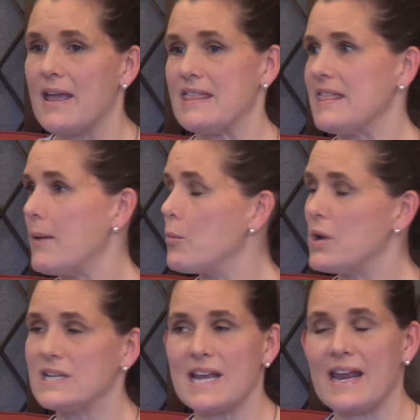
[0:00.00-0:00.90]
And then
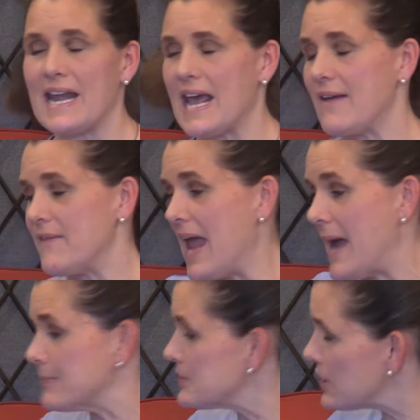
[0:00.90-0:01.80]
one day, and I have
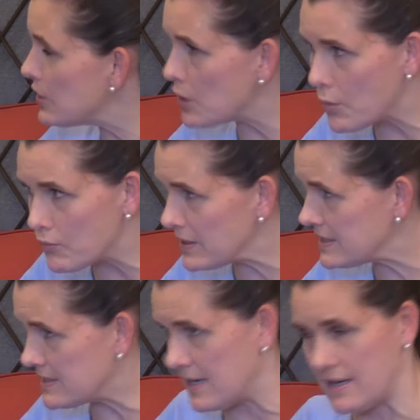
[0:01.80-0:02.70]
absolutely no
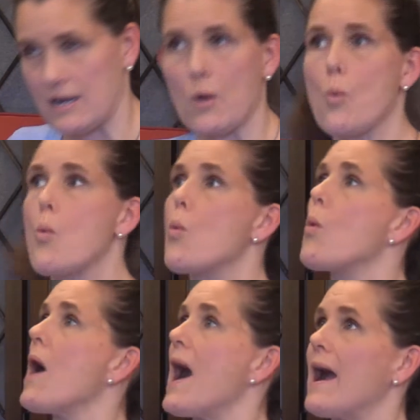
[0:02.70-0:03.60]
reason
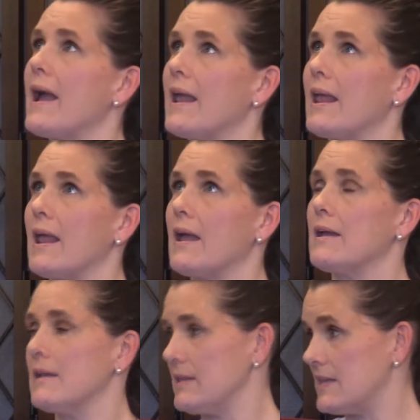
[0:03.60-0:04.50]
why
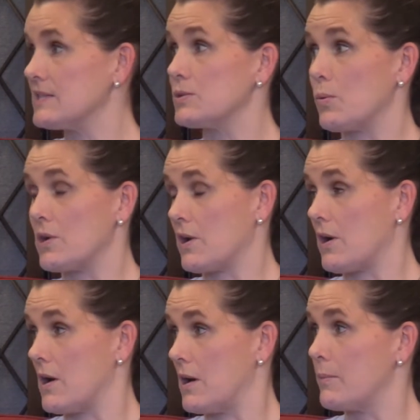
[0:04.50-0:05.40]
this would
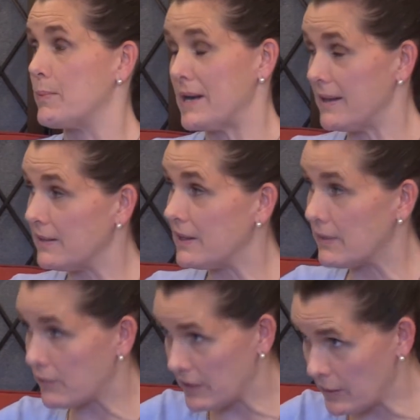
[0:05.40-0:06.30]
occur, but it
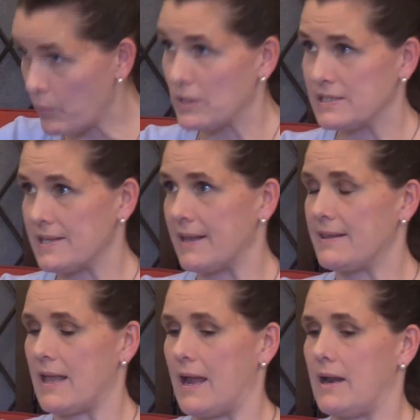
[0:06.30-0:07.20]
literally was like
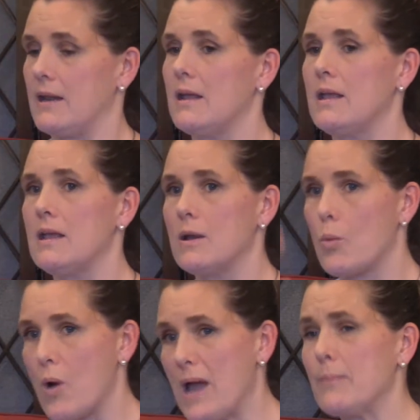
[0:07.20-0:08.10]
that.
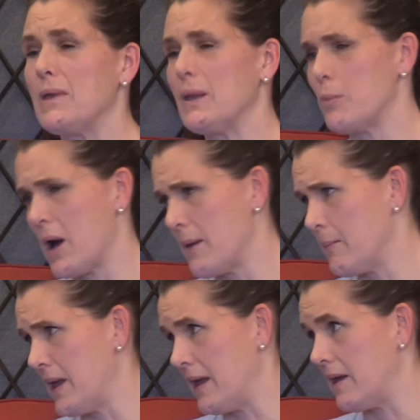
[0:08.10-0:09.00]
Why me, why
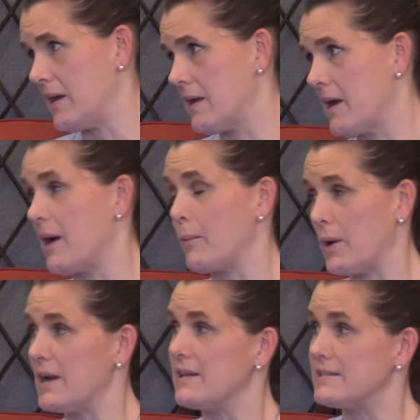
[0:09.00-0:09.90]
me? I
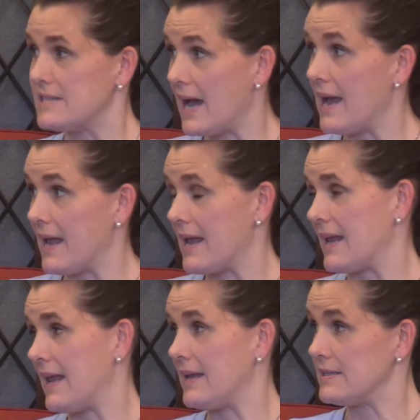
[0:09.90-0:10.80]
want to die, I
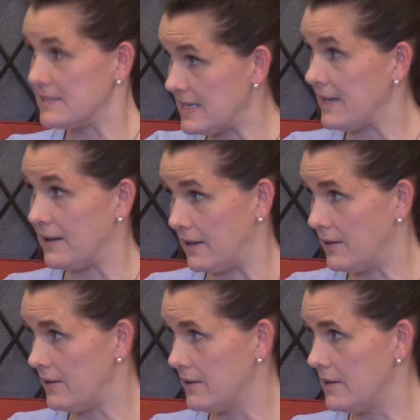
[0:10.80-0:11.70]
can't
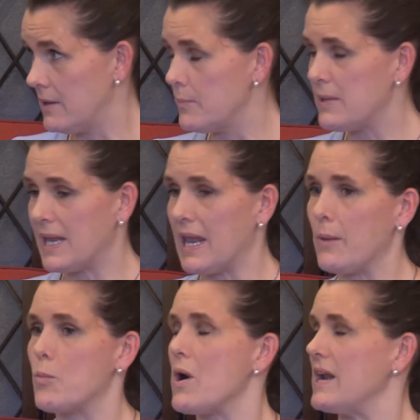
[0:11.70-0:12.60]
deal.
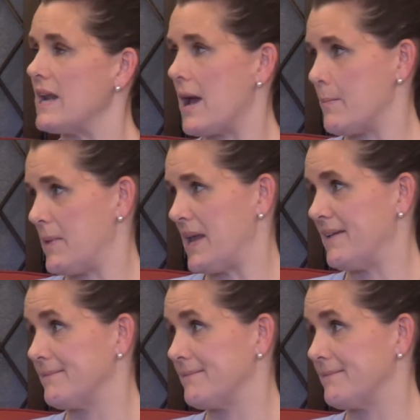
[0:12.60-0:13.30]
Became why not me?